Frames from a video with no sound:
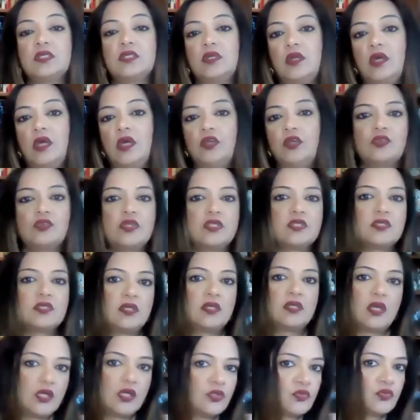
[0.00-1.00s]
and hundreds
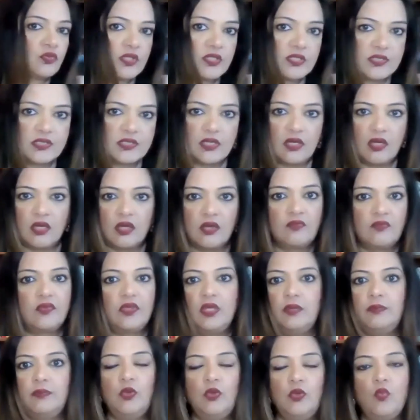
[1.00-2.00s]
and hundreds of
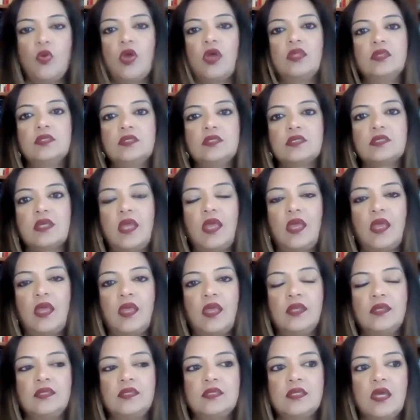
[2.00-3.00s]
EB1s,
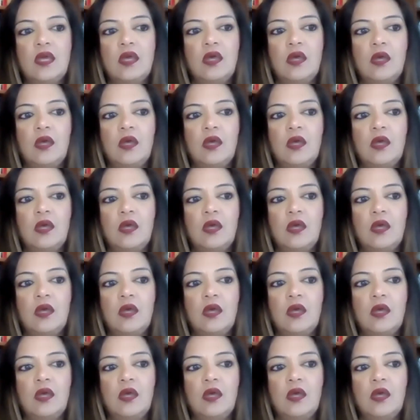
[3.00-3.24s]
and